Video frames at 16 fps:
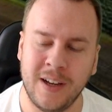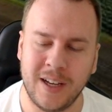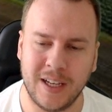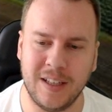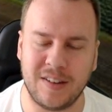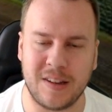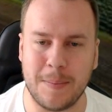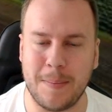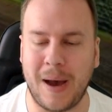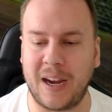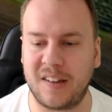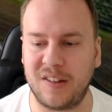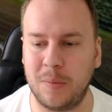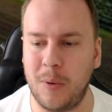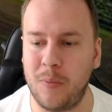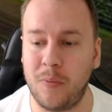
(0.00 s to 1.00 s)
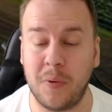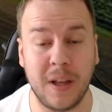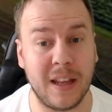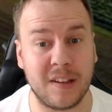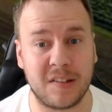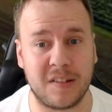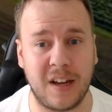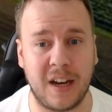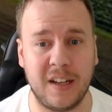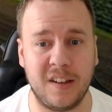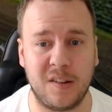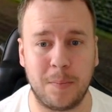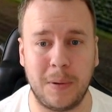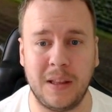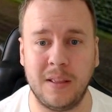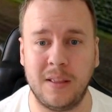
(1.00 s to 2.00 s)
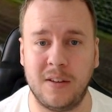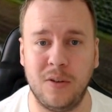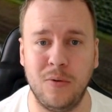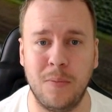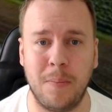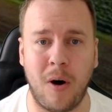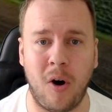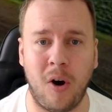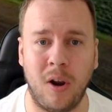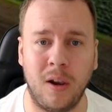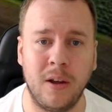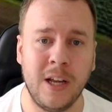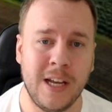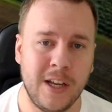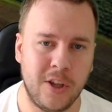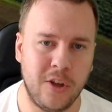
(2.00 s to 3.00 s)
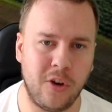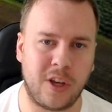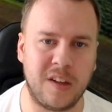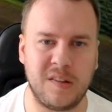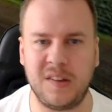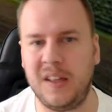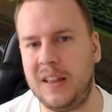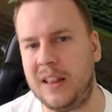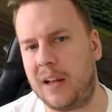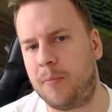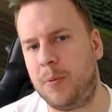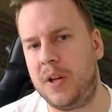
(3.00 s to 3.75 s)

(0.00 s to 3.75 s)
is the maximum with a side spin 2 ball. You can see that we